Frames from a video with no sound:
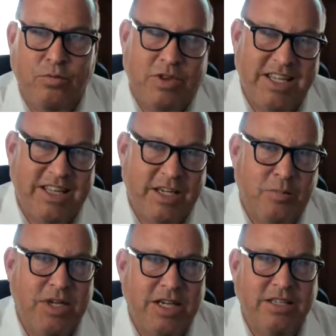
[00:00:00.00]
think that it'd
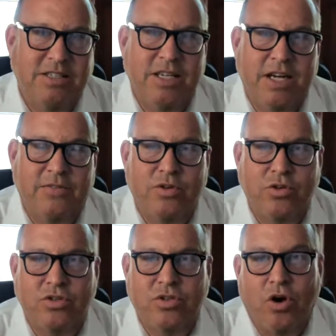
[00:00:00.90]
be easy enough to
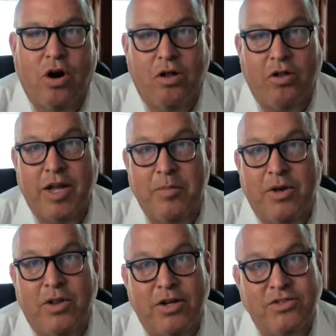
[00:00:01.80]
just to call an
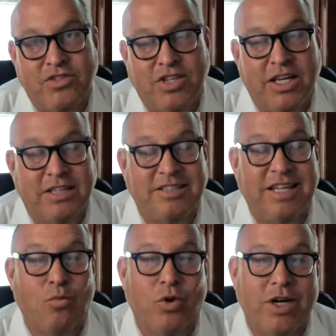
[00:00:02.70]
MLS and say it's
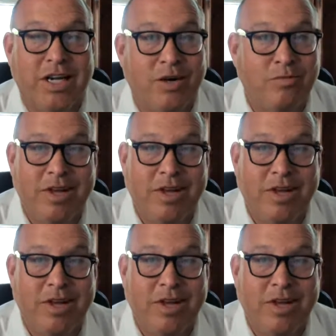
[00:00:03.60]
not working.